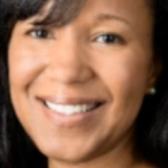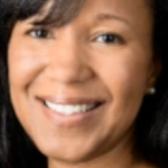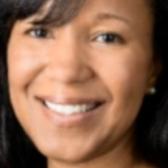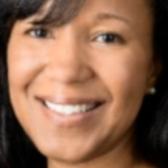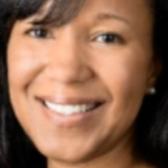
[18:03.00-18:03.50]

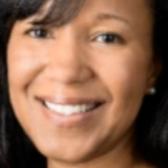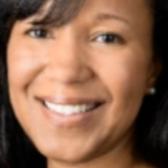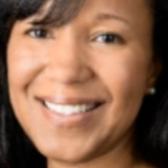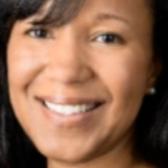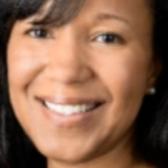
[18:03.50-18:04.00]

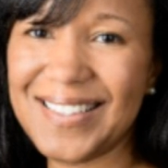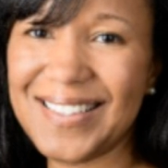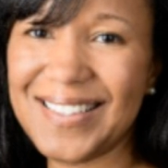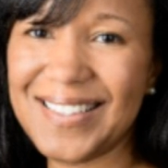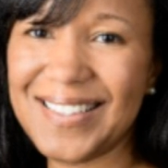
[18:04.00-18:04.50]

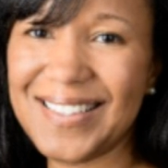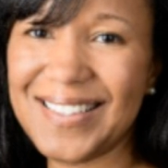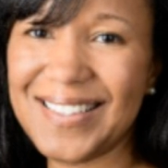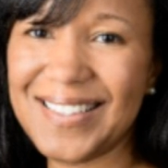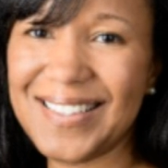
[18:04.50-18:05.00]

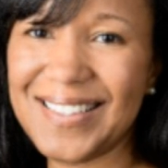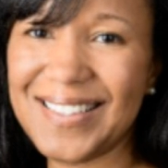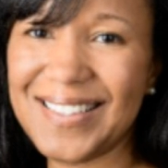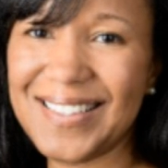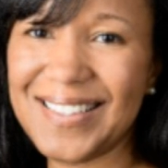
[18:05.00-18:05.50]

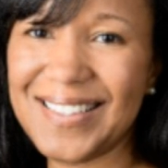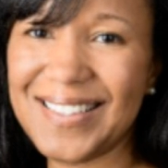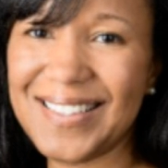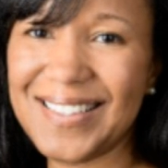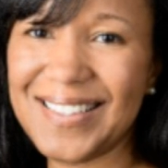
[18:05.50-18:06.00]

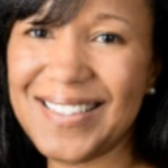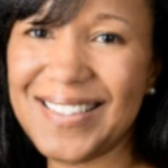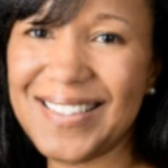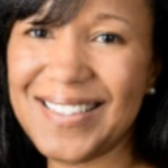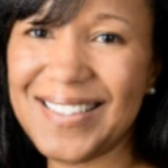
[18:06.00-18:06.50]

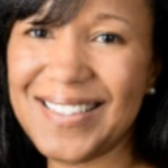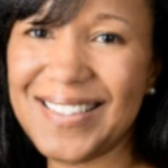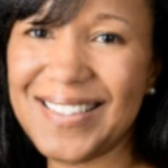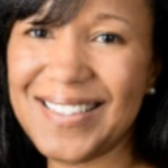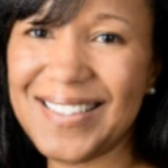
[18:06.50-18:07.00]

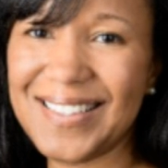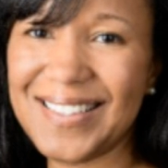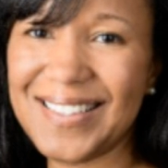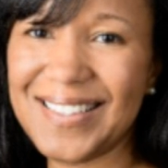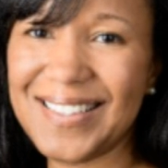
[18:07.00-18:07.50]

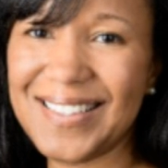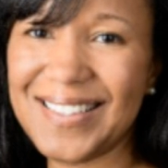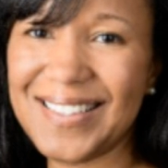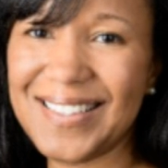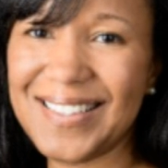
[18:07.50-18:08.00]

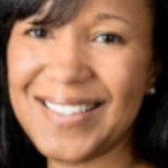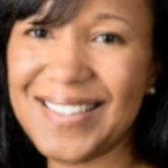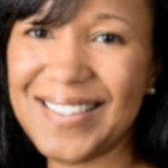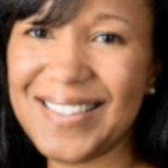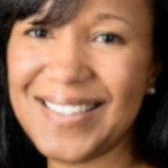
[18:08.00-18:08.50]

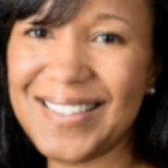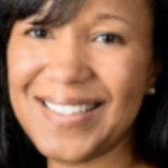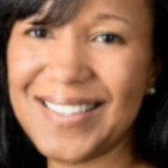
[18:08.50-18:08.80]
(no lip movement)